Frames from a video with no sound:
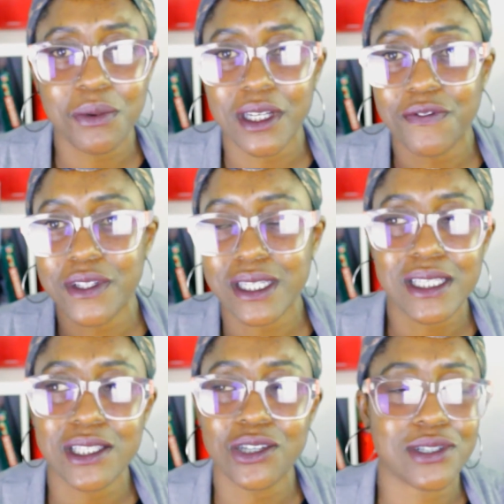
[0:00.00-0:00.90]
and if it
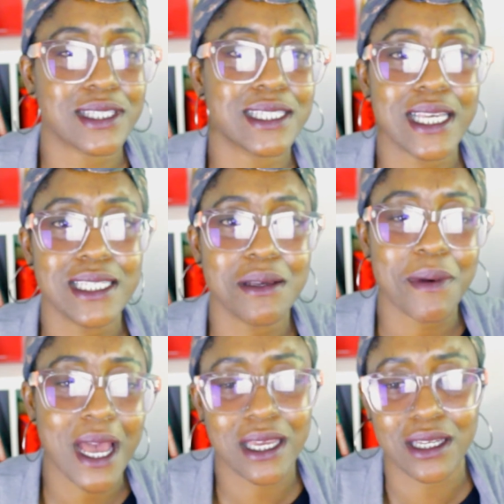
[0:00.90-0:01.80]
doesn't, you got to send it
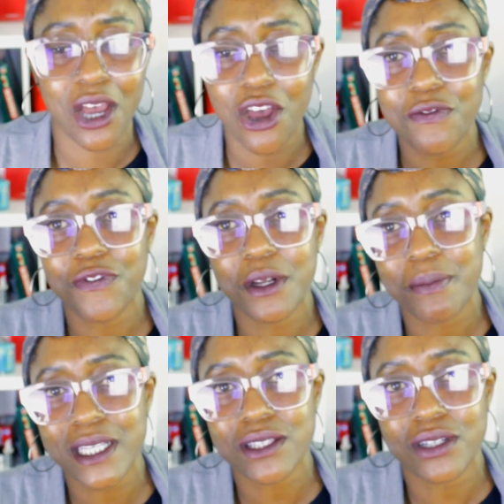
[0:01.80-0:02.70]
back and hope for the
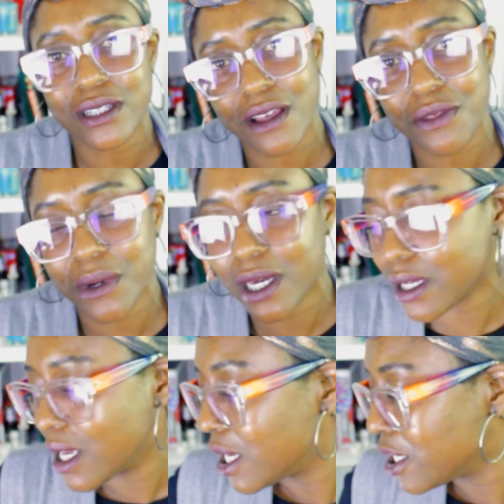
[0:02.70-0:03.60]
best on another one,
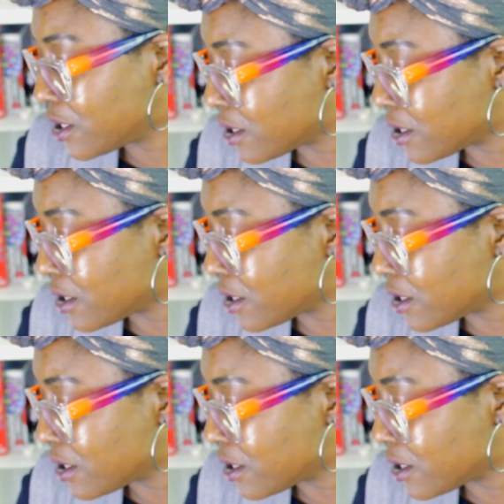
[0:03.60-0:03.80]
you